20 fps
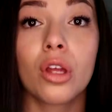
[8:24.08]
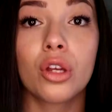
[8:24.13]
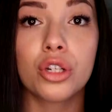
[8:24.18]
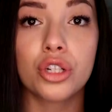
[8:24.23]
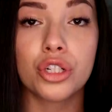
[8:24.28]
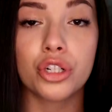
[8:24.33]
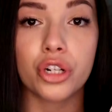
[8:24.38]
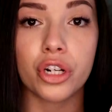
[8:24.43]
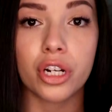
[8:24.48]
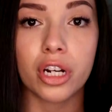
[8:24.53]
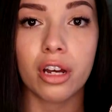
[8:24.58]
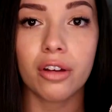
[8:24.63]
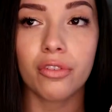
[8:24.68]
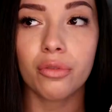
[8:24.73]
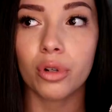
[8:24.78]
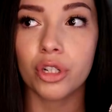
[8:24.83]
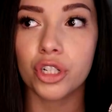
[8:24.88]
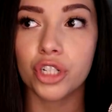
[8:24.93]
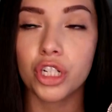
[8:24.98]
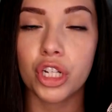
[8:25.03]
Sure
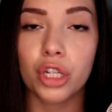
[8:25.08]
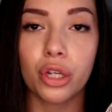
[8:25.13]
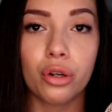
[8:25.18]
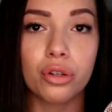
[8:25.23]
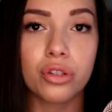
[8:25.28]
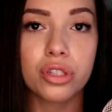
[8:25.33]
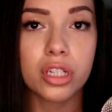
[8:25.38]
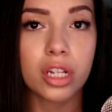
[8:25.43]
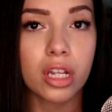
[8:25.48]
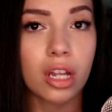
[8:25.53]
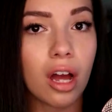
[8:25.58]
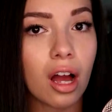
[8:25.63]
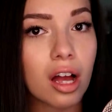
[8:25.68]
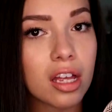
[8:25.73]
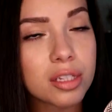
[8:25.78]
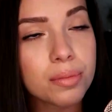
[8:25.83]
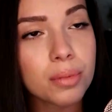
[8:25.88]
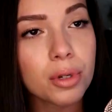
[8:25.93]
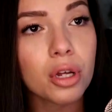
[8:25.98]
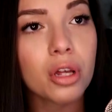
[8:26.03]
enough, while she goes to the
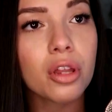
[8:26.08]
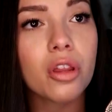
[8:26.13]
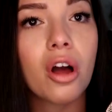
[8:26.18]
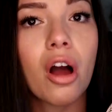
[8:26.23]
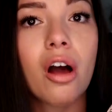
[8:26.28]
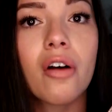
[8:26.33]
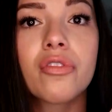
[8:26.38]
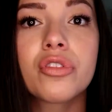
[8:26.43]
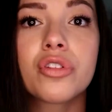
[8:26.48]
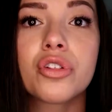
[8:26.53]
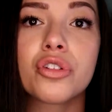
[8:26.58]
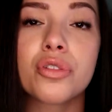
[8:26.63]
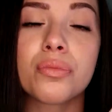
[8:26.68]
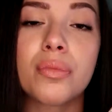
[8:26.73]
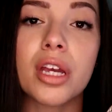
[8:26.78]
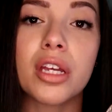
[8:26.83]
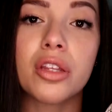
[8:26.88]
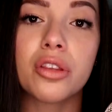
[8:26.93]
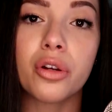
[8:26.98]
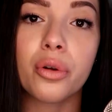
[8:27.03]
hospital, the officers
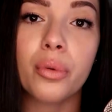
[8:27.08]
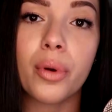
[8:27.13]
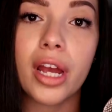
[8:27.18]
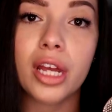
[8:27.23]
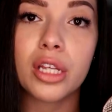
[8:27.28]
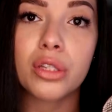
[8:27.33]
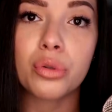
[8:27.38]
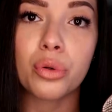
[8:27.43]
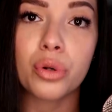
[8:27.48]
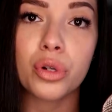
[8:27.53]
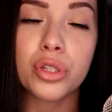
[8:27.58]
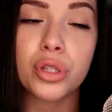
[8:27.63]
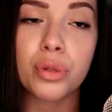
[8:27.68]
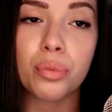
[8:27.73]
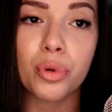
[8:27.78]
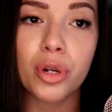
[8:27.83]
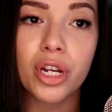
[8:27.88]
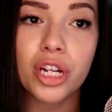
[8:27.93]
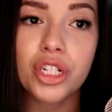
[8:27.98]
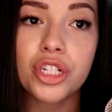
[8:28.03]
make their way towards the
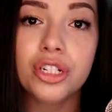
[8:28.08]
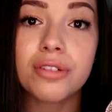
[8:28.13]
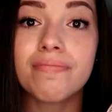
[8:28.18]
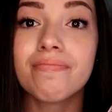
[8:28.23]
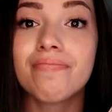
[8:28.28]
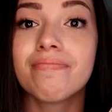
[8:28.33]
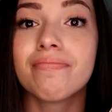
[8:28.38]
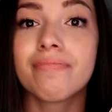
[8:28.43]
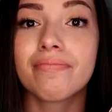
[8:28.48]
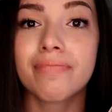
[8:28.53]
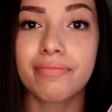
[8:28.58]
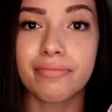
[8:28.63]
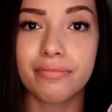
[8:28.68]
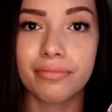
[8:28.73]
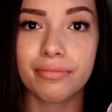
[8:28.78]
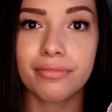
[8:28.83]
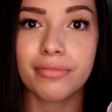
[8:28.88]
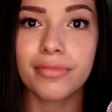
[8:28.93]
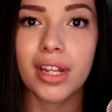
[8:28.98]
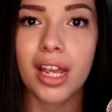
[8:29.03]
bridge,
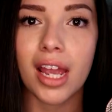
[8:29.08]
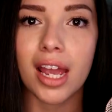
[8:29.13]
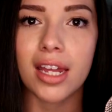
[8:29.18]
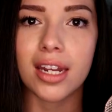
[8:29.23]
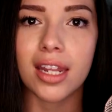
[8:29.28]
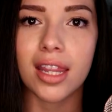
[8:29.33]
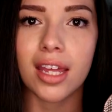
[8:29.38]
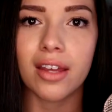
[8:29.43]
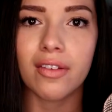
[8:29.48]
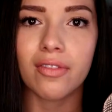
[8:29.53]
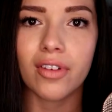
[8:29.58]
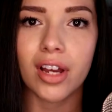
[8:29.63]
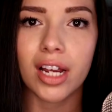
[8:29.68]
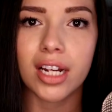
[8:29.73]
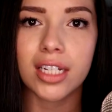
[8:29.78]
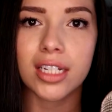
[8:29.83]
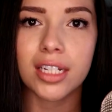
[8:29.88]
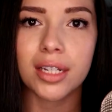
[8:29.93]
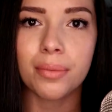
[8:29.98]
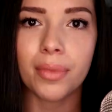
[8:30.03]
and they
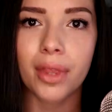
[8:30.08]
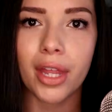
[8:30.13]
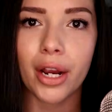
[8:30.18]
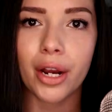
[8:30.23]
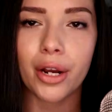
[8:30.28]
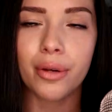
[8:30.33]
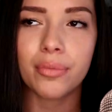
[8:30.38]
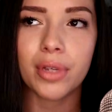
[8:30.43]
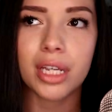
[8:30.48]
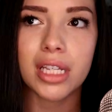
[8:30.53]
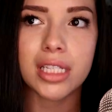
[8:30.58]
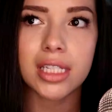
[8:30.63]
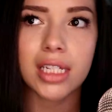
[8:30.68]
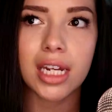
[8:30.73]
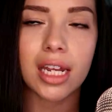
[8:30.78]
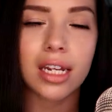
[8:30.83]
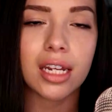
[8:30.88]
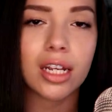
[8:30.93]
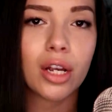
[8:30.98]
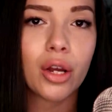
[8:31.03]
find him there, me
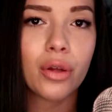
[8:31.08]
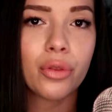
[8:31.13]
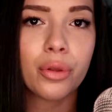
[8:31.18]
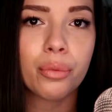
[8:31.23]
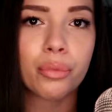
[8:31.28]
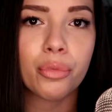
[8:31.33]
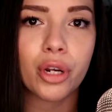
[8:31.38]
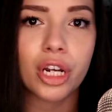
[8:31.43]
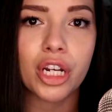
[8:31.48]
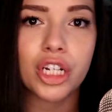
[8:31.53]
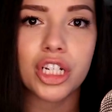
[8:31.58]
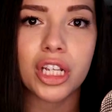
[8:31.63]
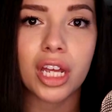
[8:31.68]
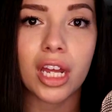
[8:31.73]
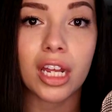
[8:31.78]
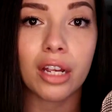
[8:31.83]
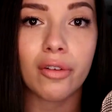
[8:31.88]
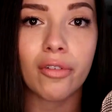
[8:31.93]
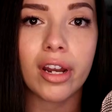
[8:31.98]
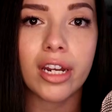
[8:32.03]
standing on the bridge
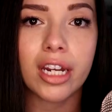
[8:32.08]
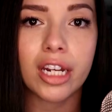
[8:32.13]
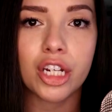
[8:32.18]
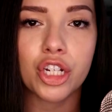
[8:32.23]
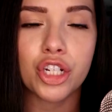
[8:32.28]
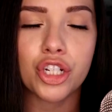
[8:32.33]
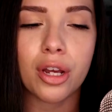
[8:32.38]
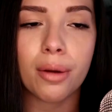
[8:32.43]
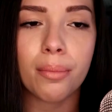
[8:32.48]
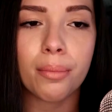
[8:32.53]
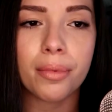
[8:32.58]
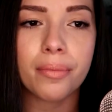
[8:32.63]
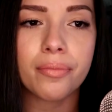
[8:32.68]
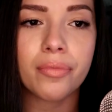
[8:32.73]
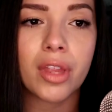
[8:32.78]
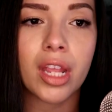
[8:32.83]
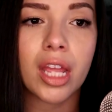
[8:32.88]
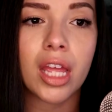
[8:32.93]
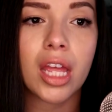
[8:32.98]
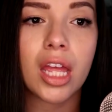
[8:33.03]
getting ready to jump,
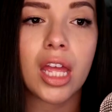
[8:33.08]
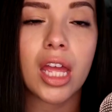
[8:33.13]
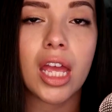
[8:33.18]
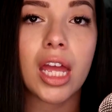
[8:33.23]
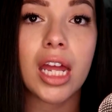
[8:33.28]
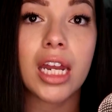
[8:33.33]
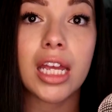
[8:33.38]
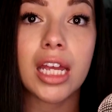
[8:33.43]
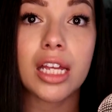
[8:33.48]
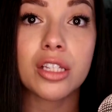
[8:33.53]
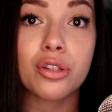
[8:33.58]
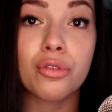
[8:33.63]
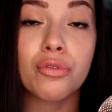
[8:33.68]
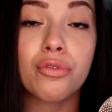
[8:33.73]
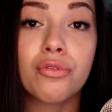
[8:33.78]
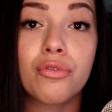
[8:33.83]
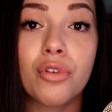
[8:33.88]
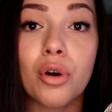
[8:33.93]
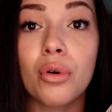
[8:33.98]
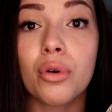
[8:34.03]
and he has a
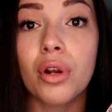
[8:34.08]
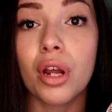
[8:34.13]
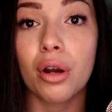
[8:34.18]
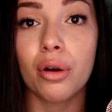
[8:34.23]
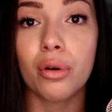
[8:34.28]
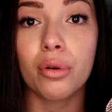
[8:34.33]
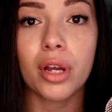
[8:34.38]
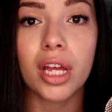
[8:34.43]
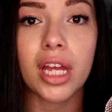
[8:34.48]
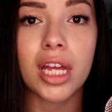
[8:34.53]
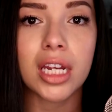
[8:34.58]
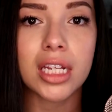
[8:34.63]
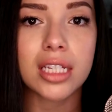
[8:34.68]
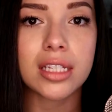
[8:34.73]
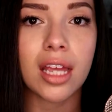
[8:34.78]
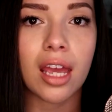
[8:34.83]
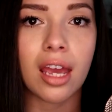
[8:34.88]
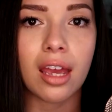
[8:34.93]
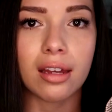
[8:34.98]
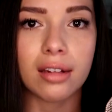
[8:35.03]
photo in
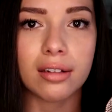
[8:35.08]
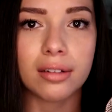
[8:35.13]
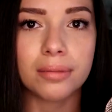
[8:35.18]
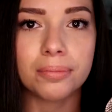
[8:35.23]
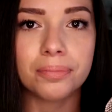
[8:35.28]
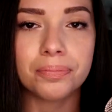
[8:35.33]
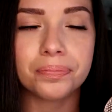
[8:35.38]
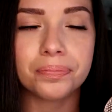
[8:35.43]
his hand.